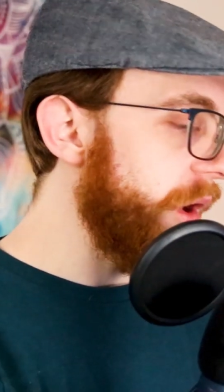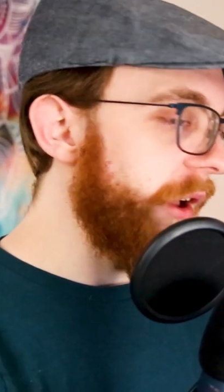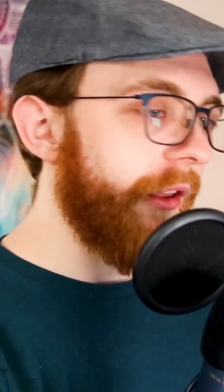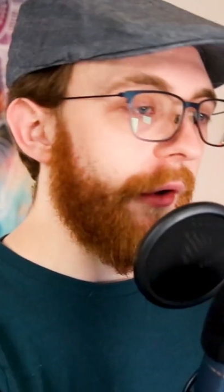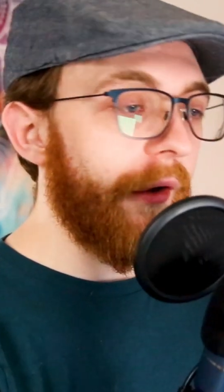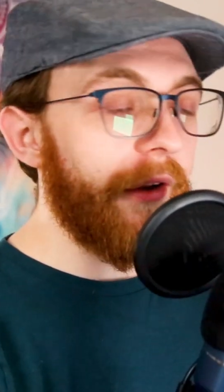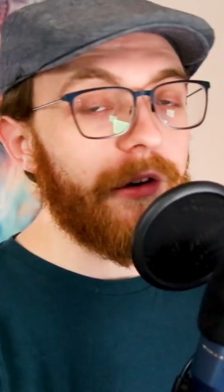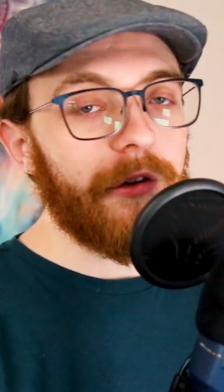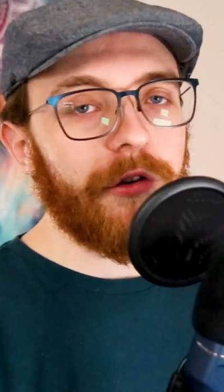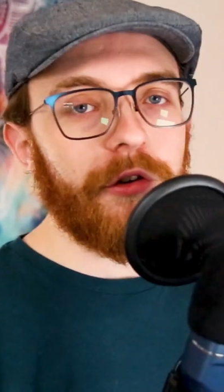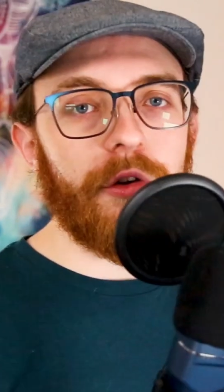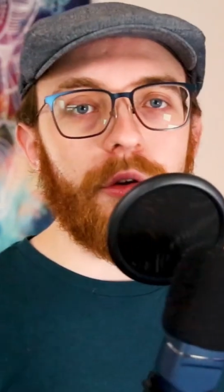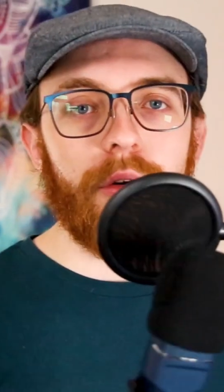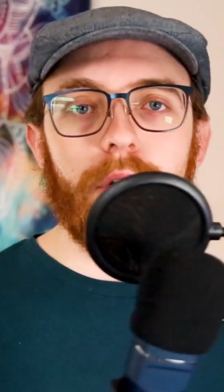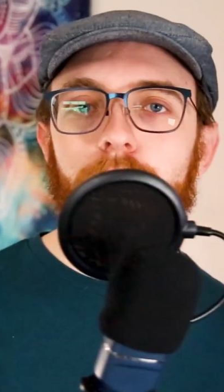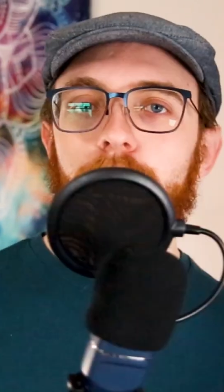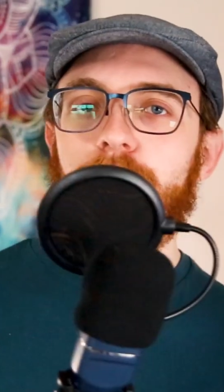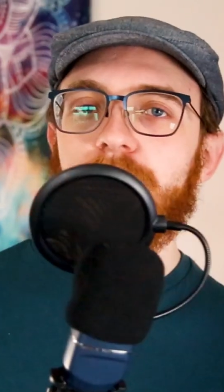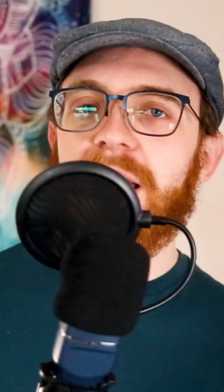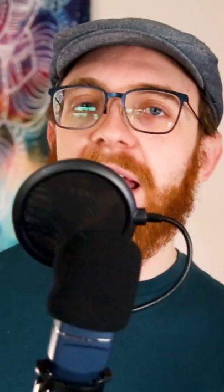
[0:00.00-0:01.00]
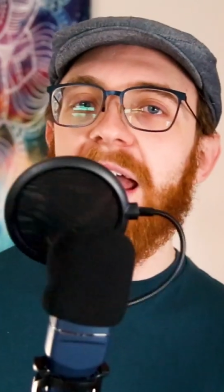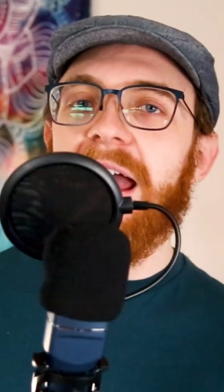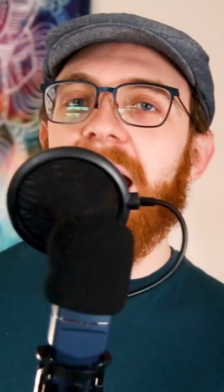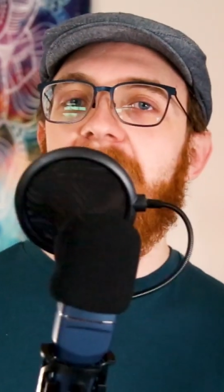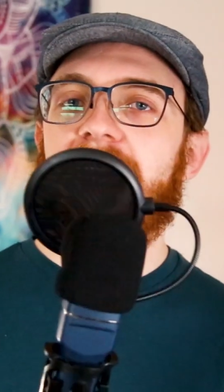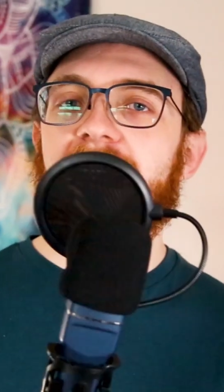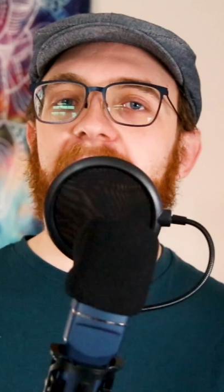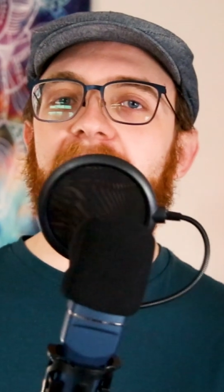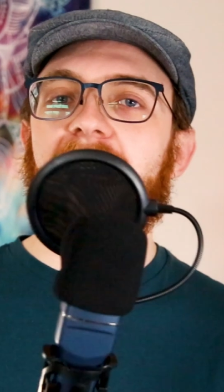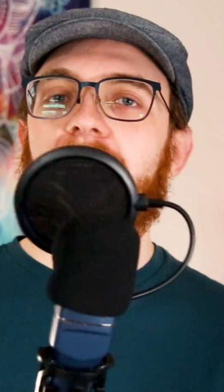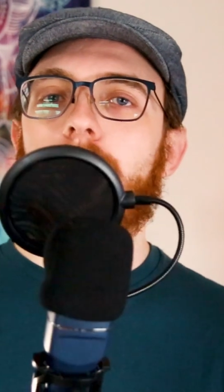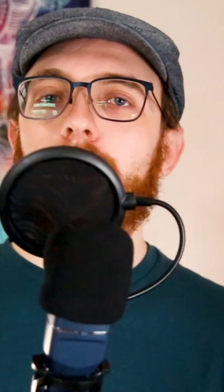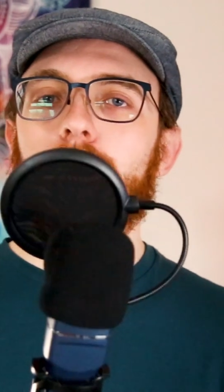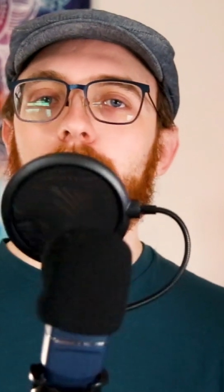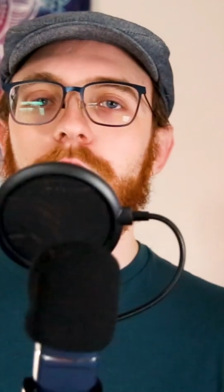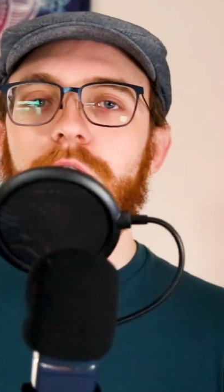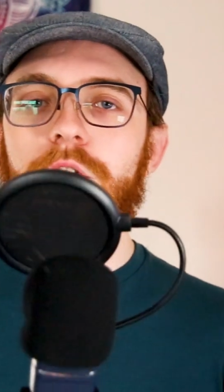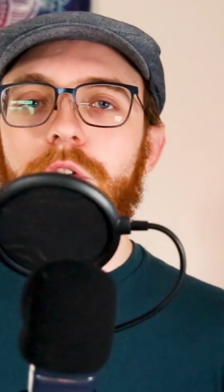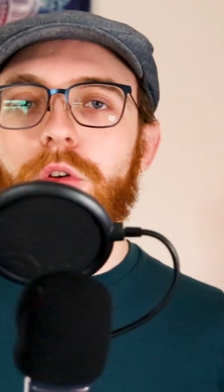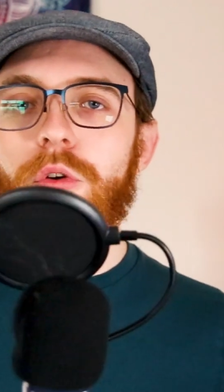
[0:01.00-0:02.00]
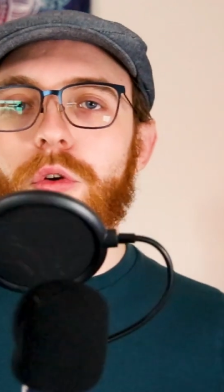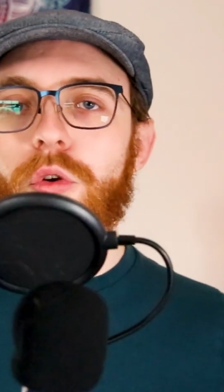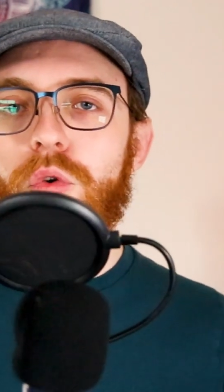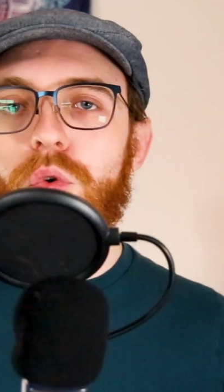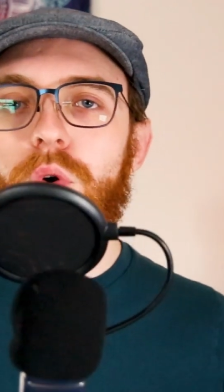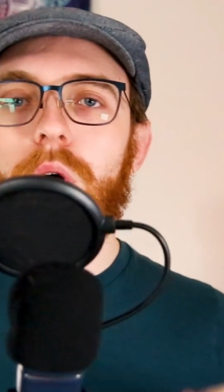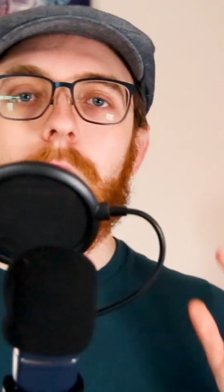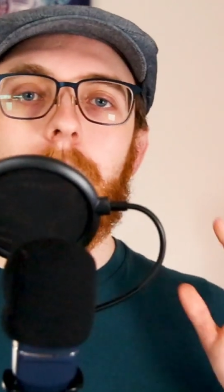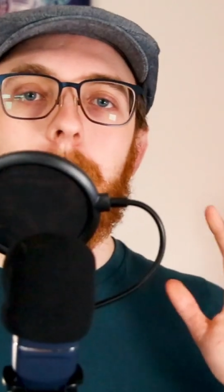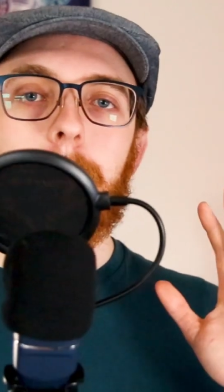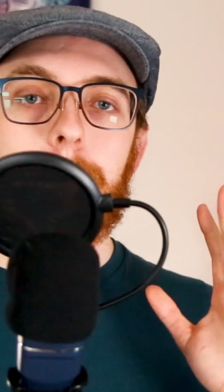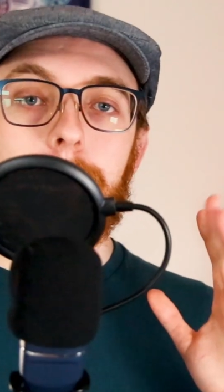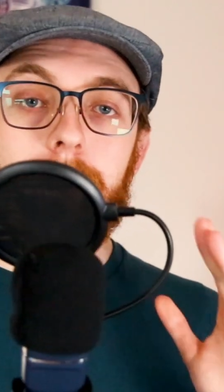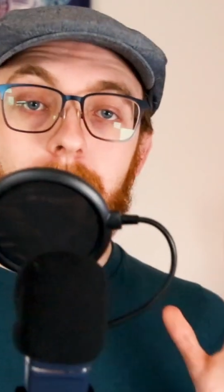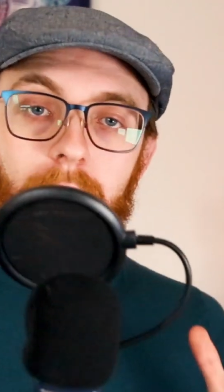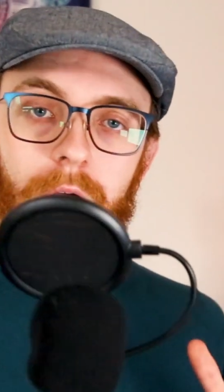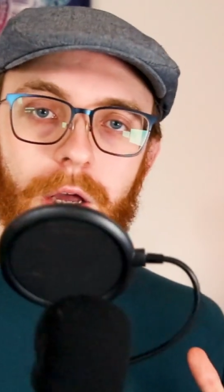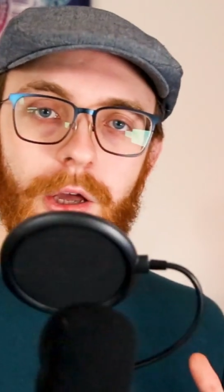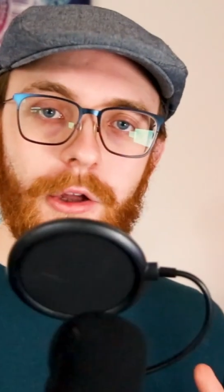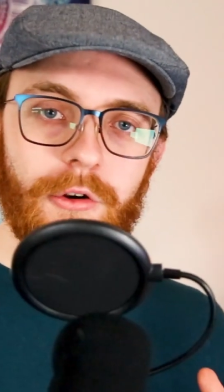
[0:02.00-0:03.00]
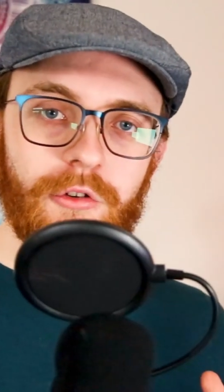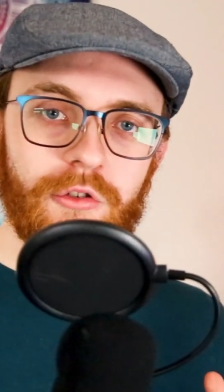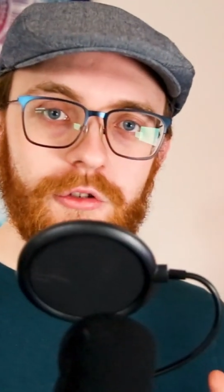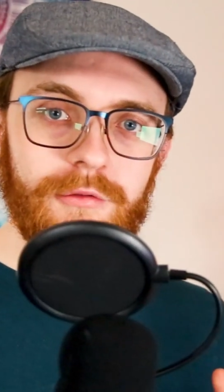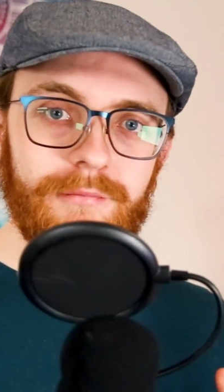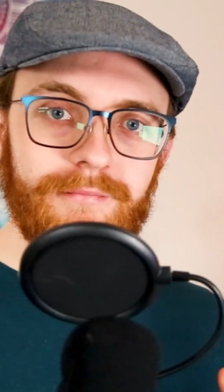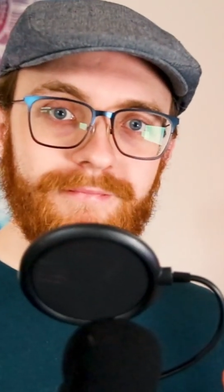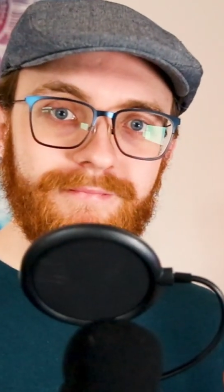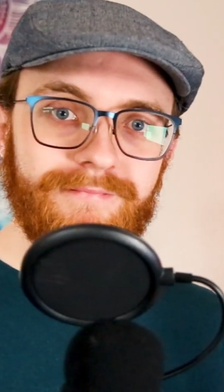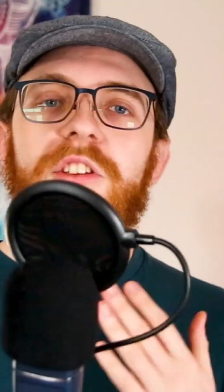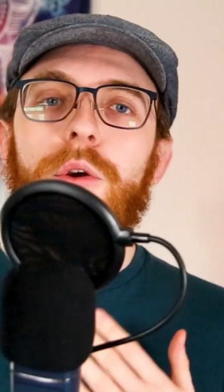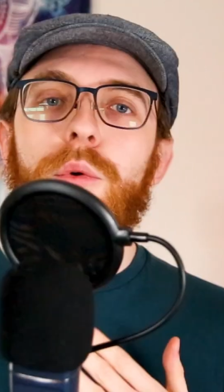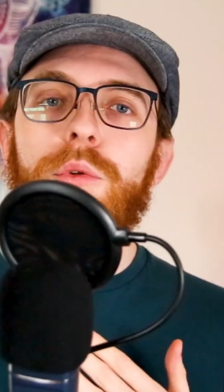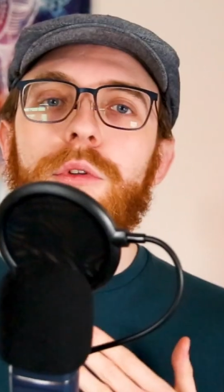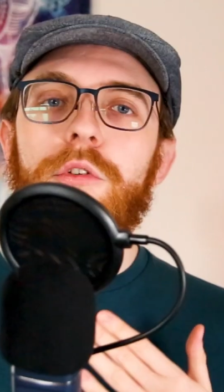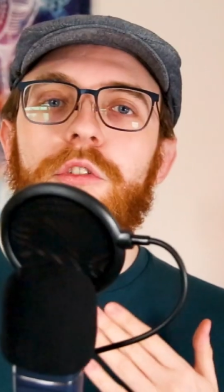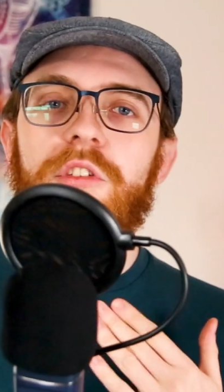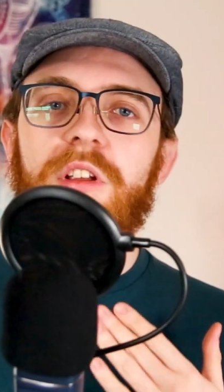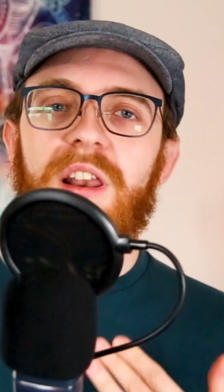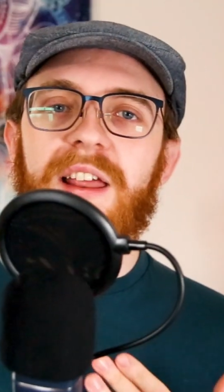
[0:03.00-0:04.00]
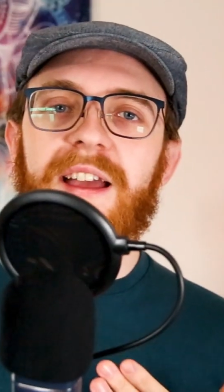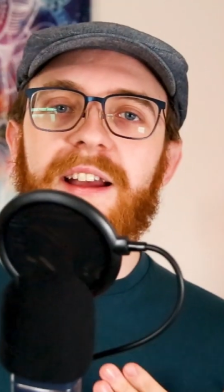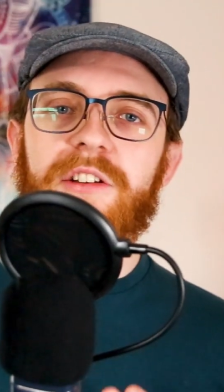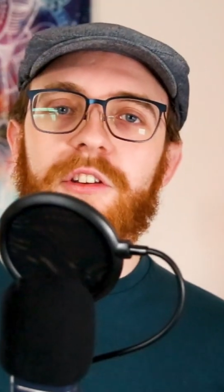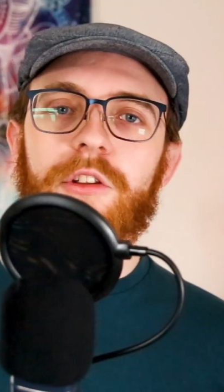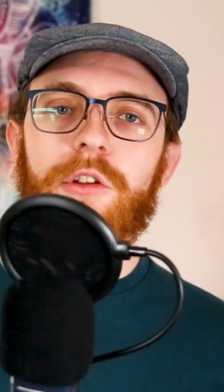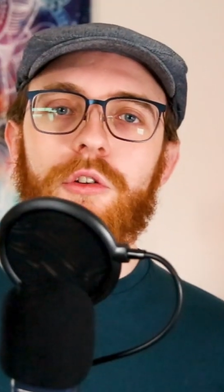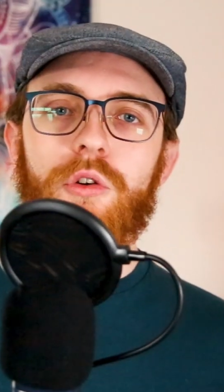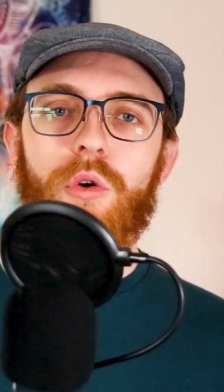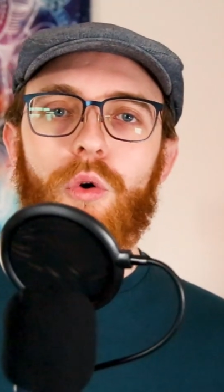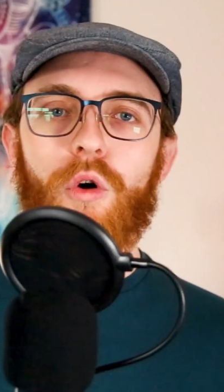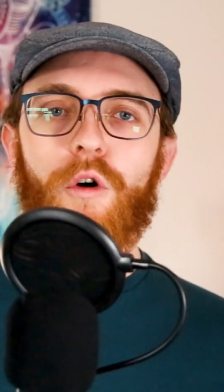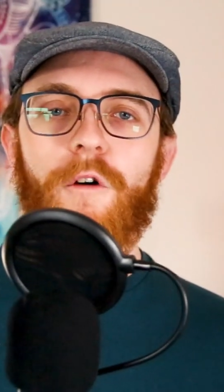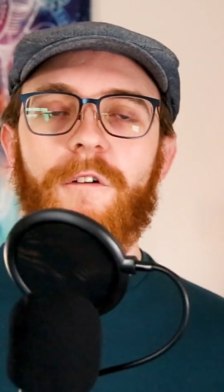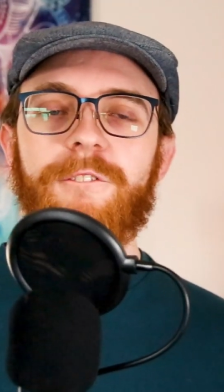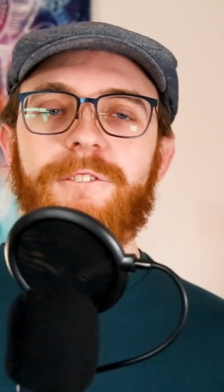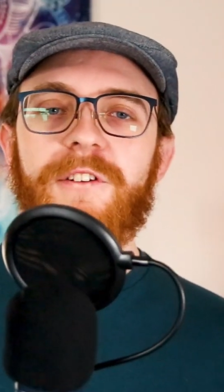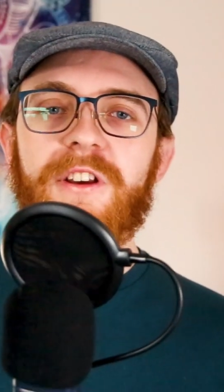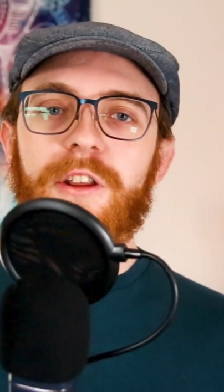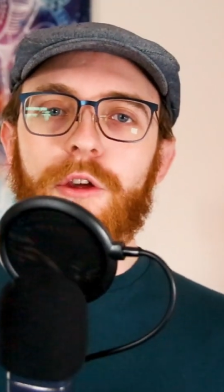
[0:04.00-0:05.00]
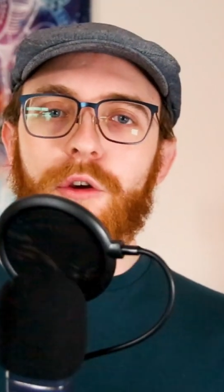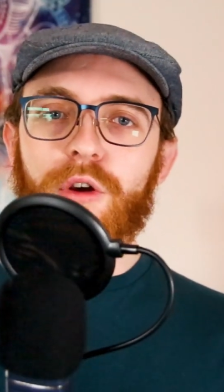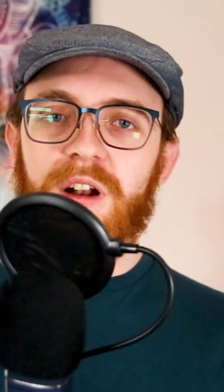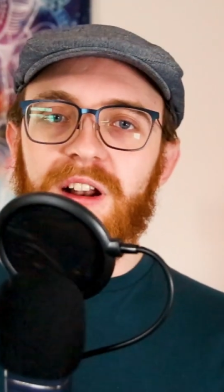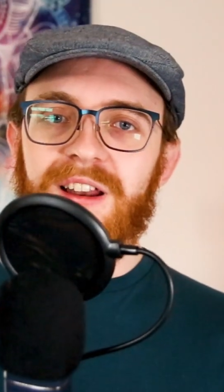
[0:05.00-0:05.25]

we are going to look at how to merge. So you select your video